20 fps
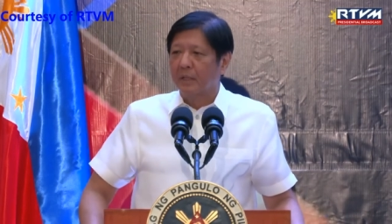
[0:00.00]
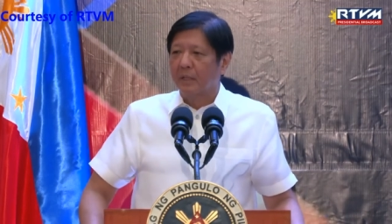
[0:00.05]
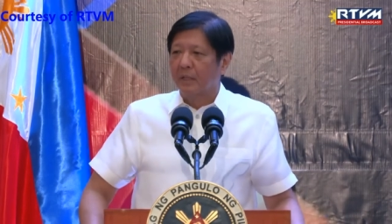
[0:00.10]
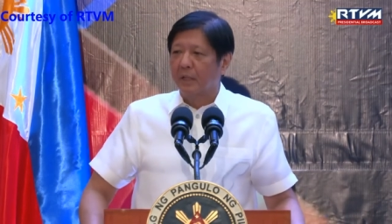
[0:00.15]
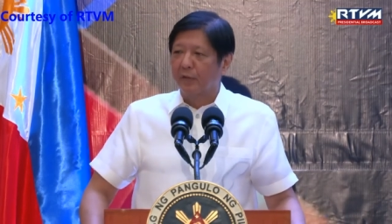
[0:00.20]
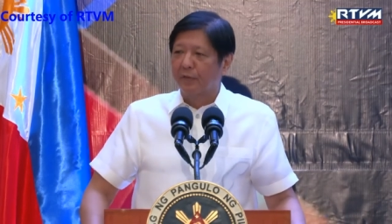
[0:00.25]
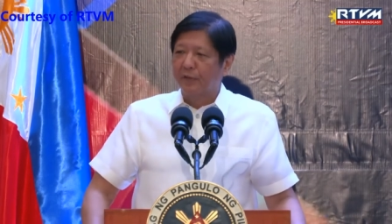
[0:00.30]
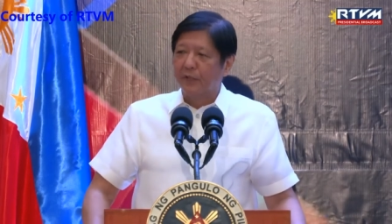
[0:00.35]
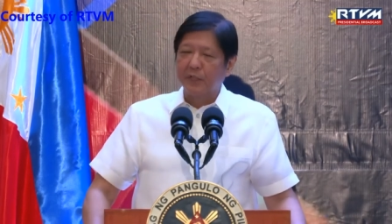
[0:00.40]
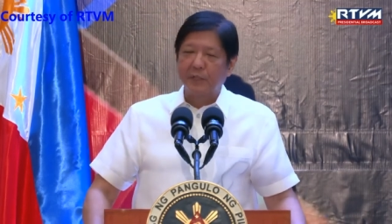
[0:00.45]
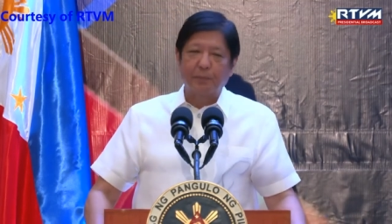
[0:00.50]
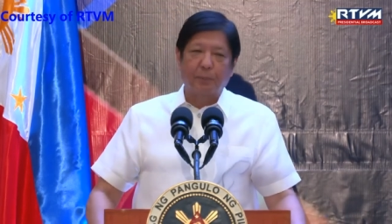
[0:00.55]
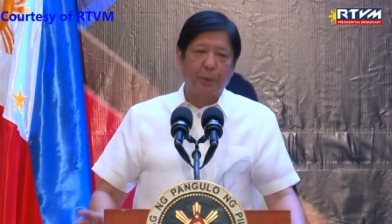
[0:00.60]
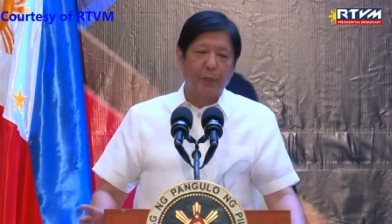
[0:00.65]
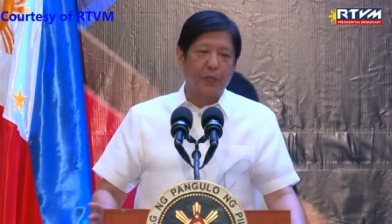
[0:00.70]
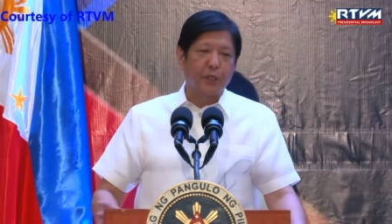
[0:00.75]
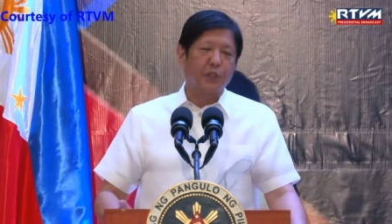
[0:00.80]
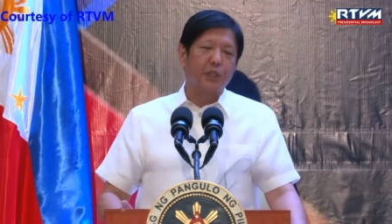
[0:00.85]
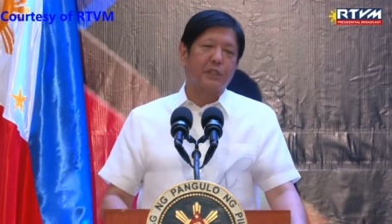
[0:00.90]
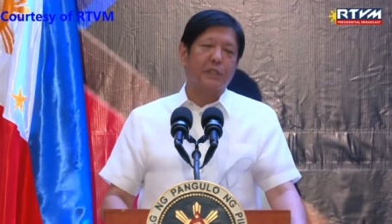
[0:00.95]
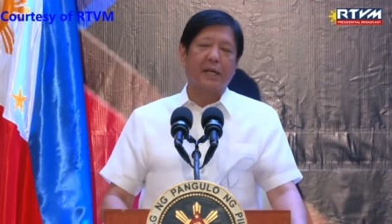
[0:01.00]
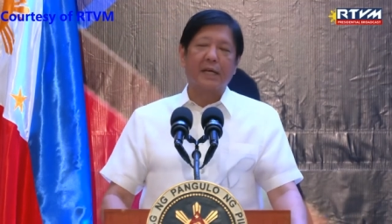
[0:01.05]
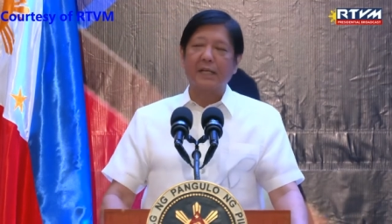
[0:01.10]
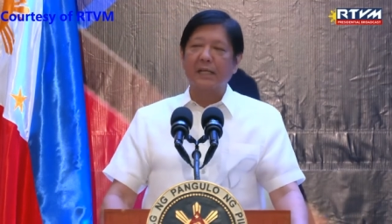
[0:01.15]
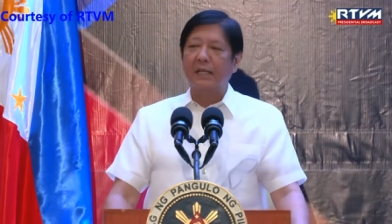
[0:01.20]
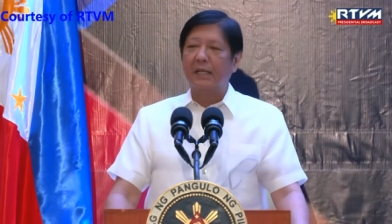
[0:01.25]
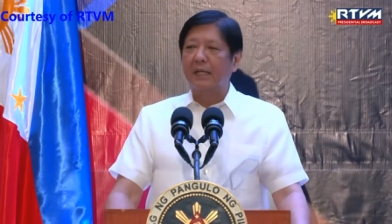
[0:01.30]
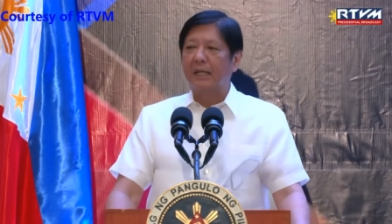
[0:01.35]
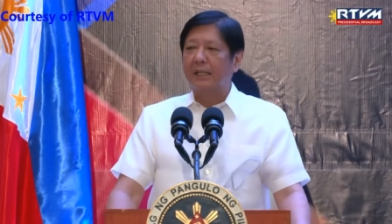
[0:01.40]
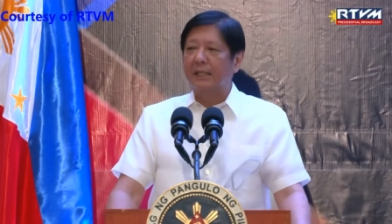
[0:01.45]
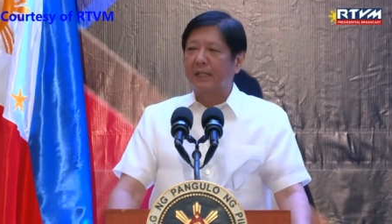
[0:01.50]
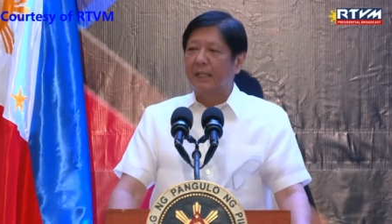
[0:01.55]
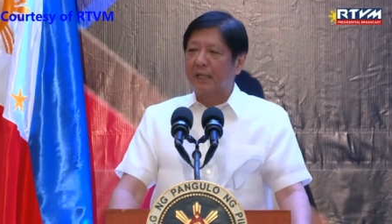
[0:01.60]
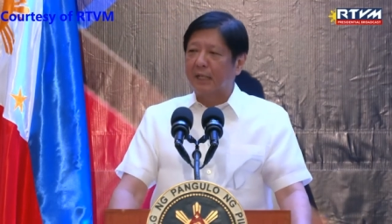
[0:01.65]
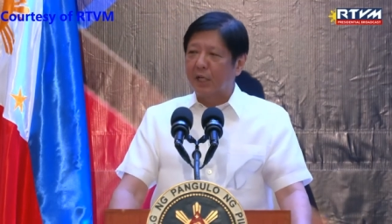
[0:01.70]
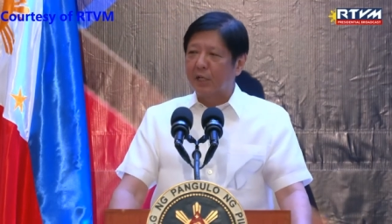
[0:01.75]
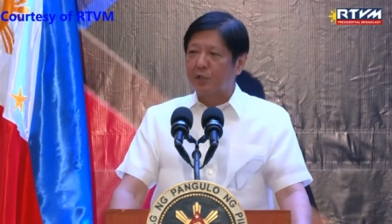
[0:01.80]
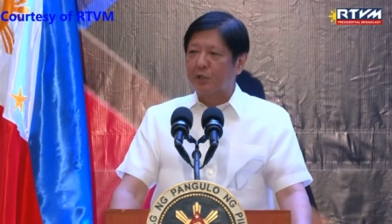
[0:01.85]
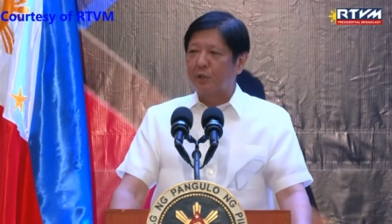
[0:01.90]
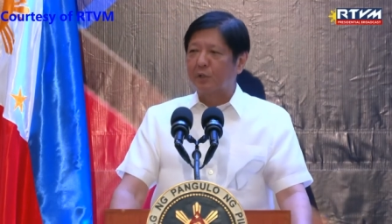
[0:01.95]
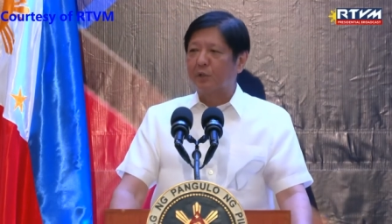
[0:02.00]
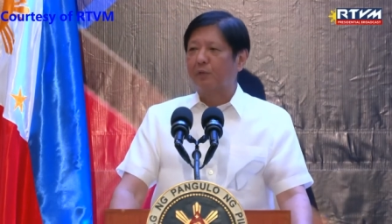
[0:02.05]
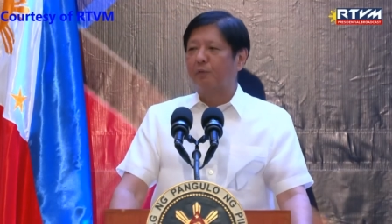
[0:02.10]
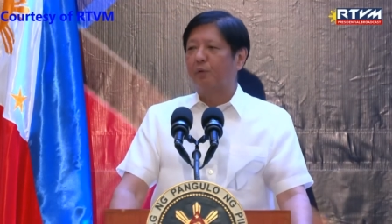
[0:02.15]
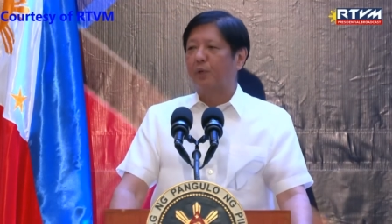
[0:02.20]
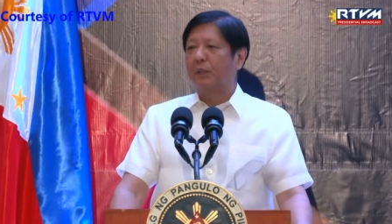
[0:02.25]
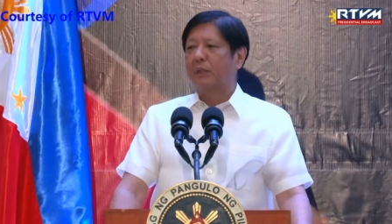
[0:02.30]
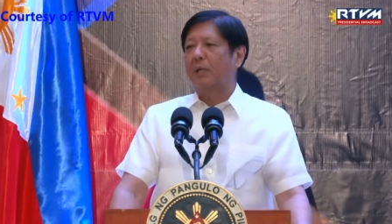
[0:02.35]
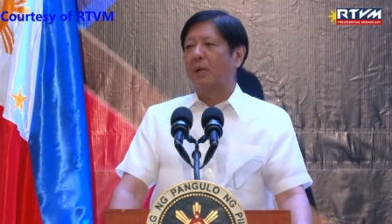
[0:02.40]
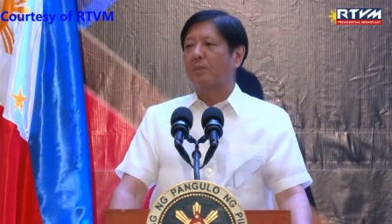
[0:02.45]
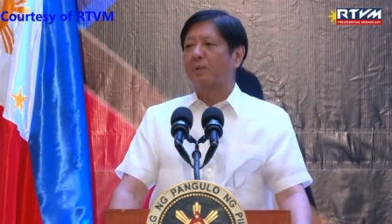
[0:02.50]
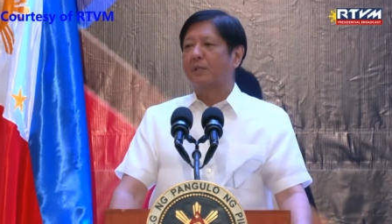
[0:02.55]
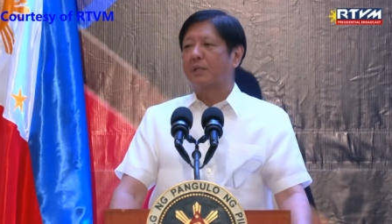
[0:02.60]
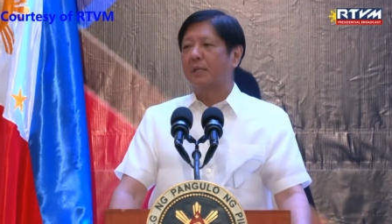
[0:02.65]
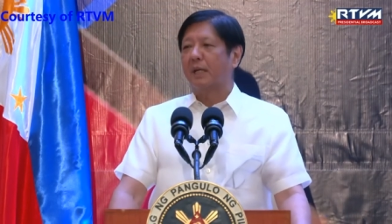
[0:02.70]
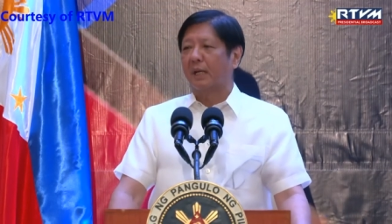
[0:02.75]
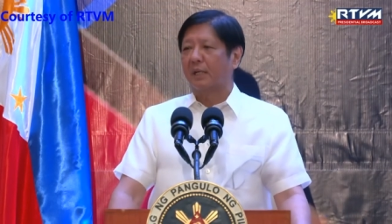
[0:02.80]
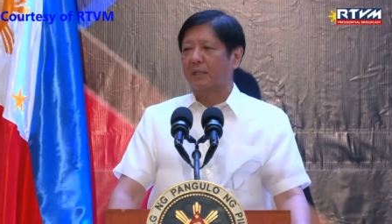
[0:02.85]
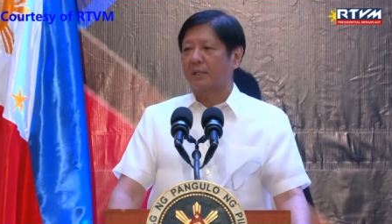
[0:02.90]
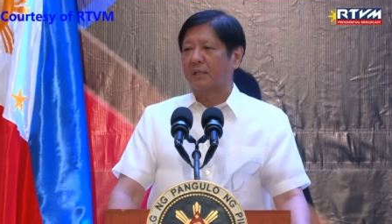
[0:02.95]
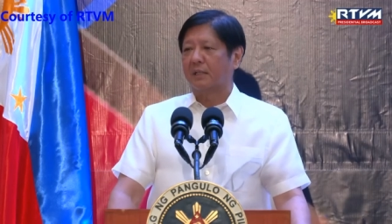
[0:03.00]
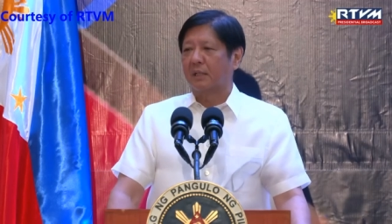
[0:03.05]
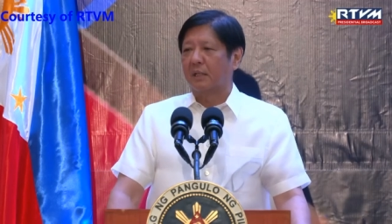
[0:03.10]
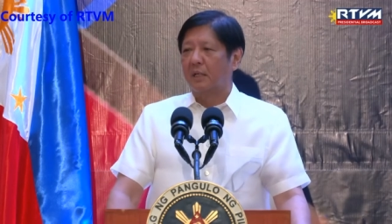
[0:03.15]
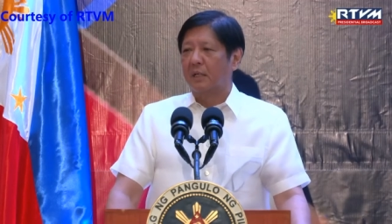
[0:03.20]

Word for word: If this bridge is any indication of what comes next,